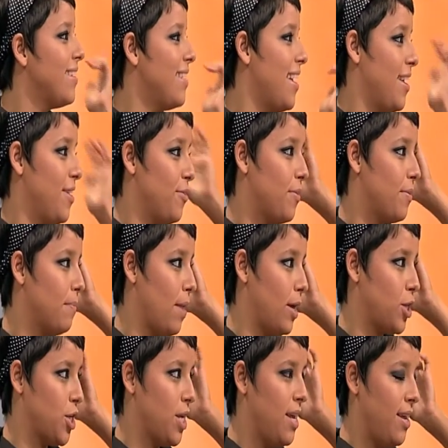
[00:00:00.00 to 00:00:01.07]
Yeah, you
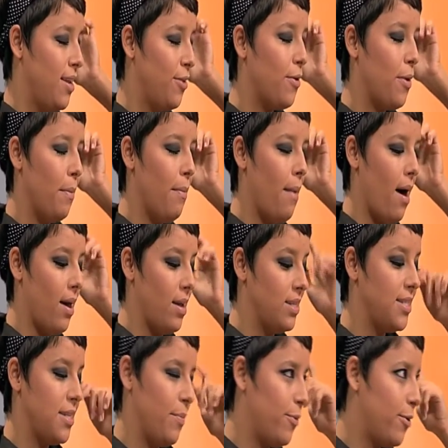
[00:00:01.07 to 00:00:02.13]
match. You can buy
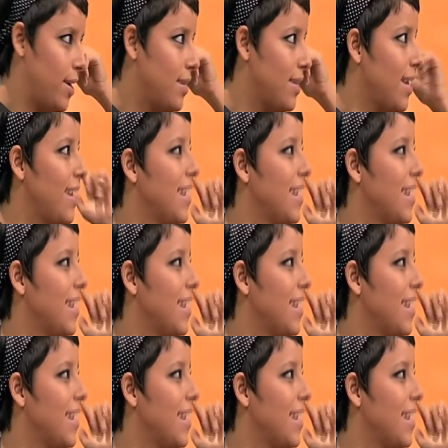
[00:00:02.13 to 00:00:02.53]
separately.